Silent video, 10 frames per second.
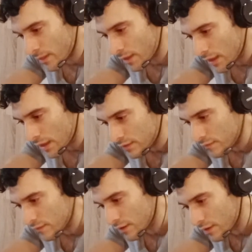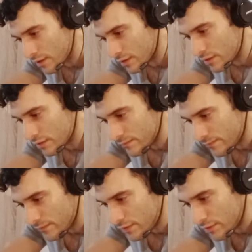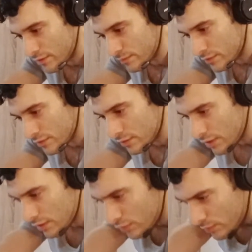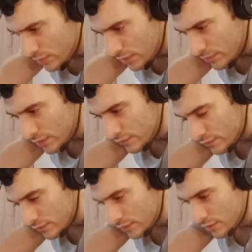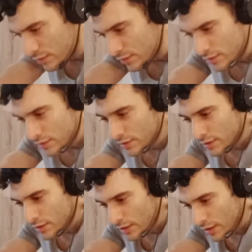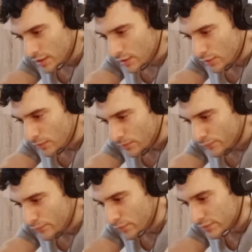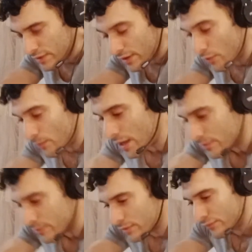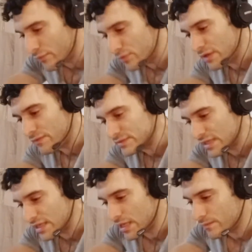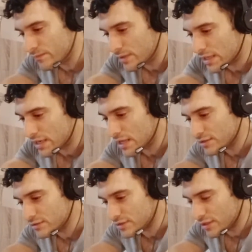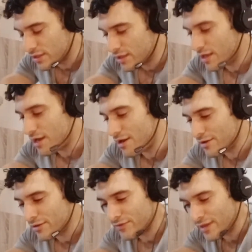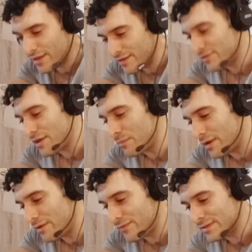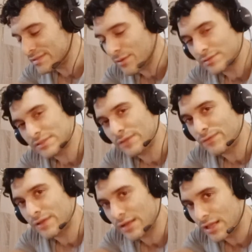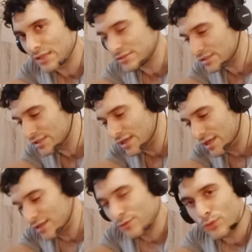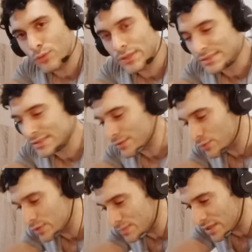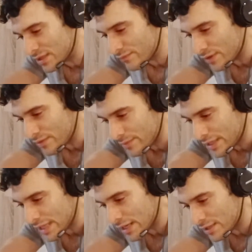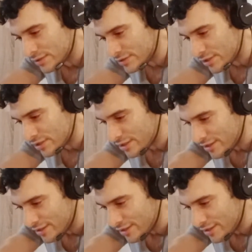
NTR confirmed. I don't know what that means. Oh, wow. Fold left is saying helpful analogy. See? Somebody thinks that was a helpful analogy. Who was making fun of my analogy earlier?